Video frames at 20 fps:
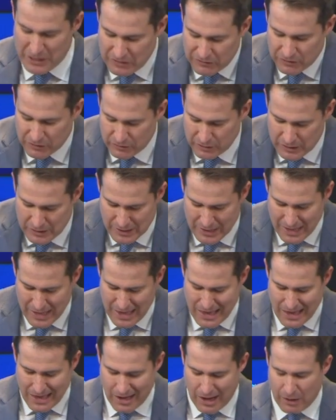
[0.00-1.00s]
Basically,
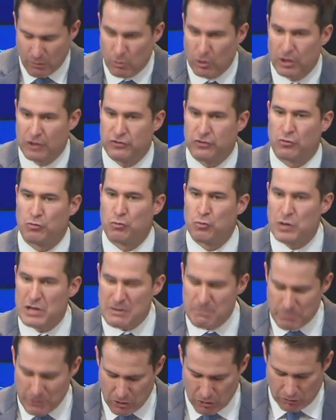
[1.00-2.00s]
I wanted to
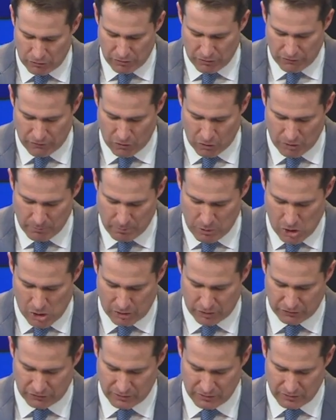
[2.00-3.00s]
rebuild the foreign
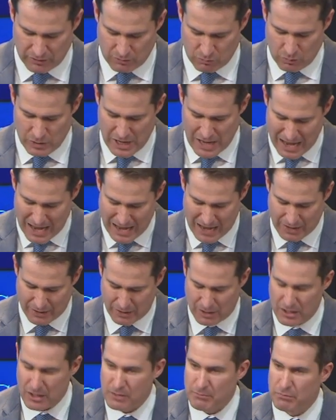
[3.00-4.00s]
policy that we
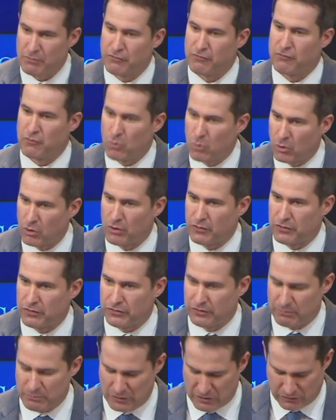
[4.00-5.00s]
had before
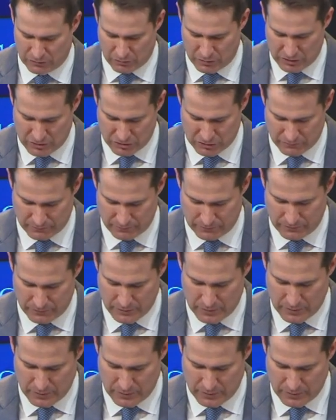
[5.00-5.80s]
this administration.